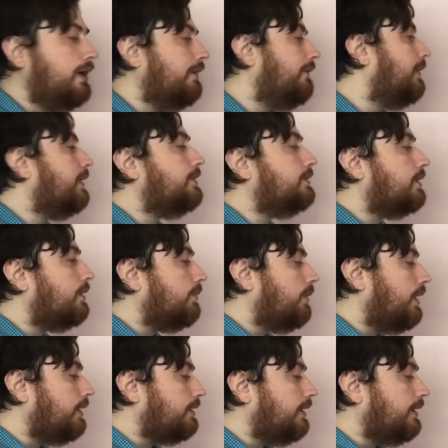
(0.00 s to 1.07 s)
if I draw
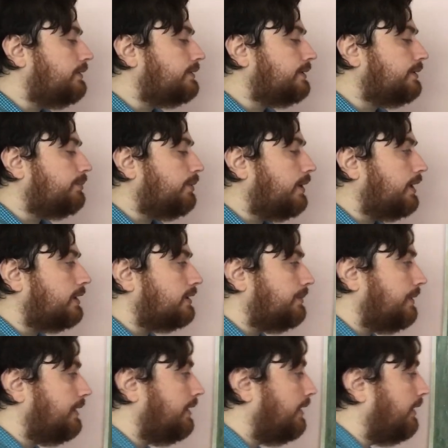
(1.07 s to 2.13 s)
rectangles to
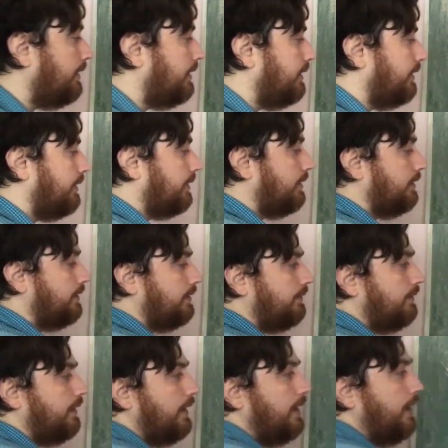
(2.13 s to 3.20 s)
approximate the area under the
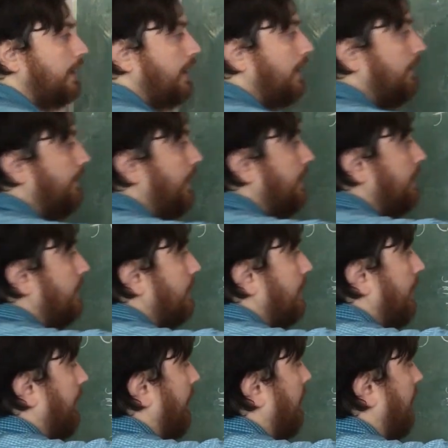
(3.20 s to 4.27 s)
curve, if I drew
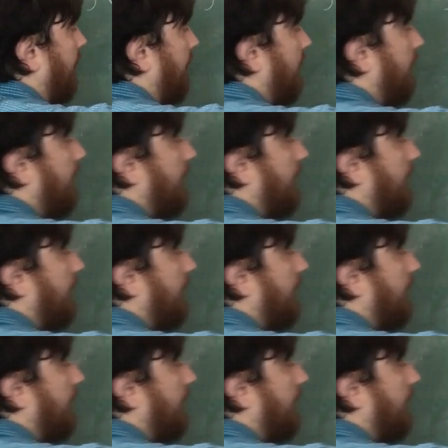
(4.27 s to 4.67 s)
something like